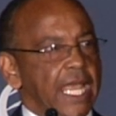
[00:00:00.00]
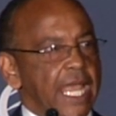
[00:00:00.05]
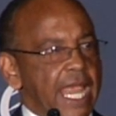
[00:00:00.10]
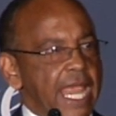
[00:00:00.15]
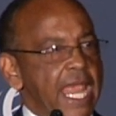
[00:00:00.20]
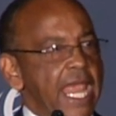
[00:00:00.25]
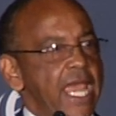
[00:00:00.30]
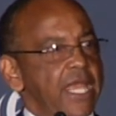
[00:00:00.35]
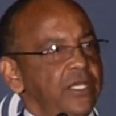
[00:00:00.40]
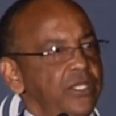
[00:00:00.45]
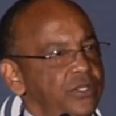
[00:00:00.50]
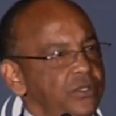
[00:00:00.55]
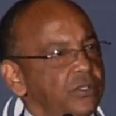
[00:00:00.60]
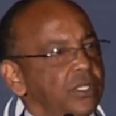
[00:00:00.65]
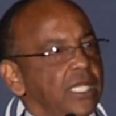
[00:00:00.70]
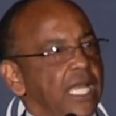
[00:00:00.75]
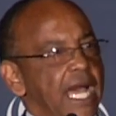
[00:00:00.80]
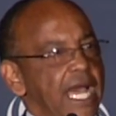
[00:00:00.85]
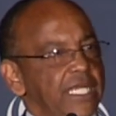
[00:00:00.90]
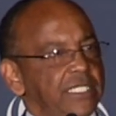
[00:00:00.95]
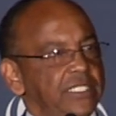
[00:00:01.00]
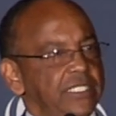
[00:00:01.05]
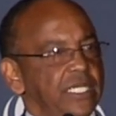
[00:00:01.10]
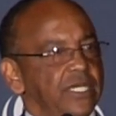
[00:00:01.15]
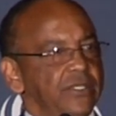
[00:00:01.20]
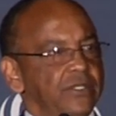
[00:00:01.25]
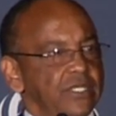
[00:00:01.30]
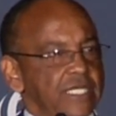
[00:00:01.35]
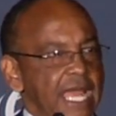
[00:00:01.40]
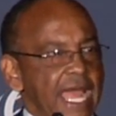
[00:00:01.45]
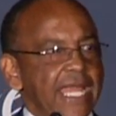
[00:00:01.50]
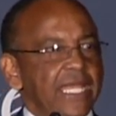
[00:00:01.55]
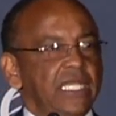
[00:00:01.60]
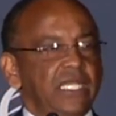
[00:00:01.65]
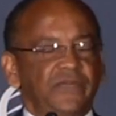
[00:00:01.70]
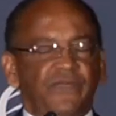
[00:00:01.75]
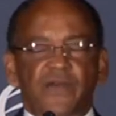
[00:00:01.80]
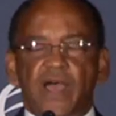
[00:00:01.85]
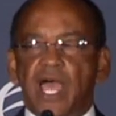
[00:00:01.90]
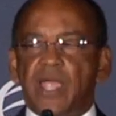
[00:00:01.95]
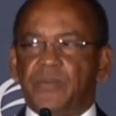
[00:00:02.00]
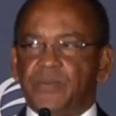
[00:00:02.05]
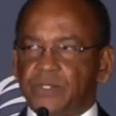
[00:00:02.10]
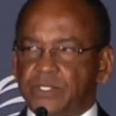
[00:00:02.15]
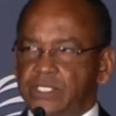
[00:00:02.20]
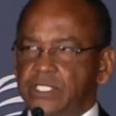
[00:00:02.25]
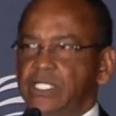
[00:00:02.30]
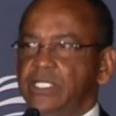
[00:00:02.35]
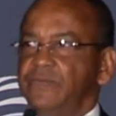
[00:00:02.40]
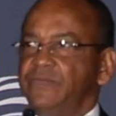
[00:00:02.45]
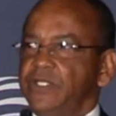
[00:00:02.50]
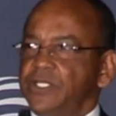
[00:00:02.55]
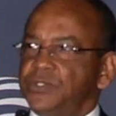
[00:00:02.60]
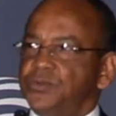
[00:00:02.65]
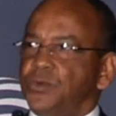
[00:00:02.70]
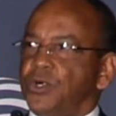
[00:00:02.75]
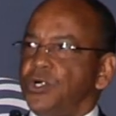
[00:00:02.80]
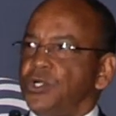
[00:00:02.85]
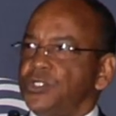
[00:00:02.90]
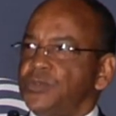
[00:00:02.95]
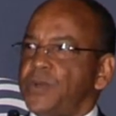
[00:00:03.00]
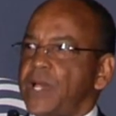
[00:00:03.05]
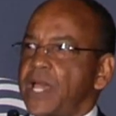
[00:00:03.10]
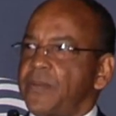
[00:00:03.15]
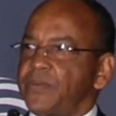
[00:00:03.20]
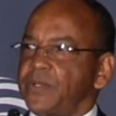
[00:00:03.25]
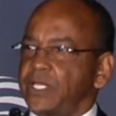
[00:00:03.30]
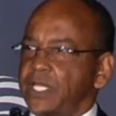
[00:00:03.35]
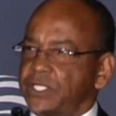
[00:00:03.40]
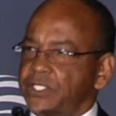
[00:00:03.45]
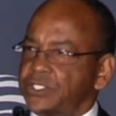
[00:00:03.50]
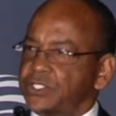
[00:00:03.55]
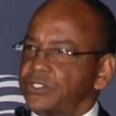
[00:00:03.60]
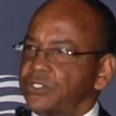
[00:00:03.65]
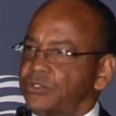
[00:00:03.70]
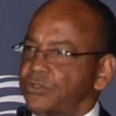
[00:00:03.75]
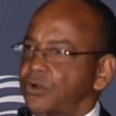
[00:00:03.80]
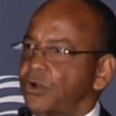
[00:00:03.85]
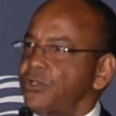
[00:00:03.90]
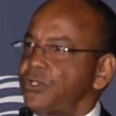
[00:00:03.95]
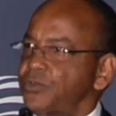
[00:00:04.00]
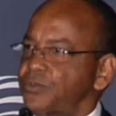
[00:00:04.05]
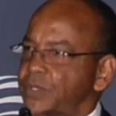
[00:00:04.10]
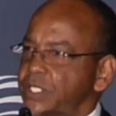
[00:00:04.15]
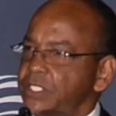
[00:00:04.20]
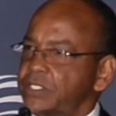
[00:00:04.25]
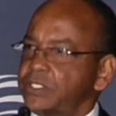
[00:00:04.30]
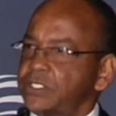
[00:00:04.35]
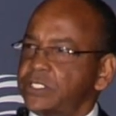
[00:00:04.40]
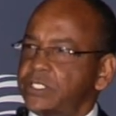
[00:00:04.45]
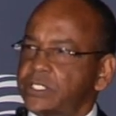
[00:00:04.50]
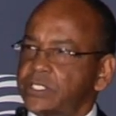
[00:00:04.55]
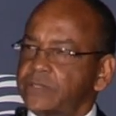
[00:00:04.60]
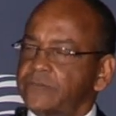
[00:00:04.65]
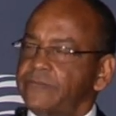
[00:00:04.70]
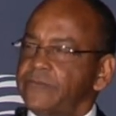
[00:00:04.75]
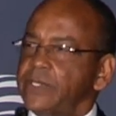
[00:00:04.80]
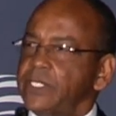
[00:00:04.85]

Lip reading: and utilize the other 95% of this world's population to grow your business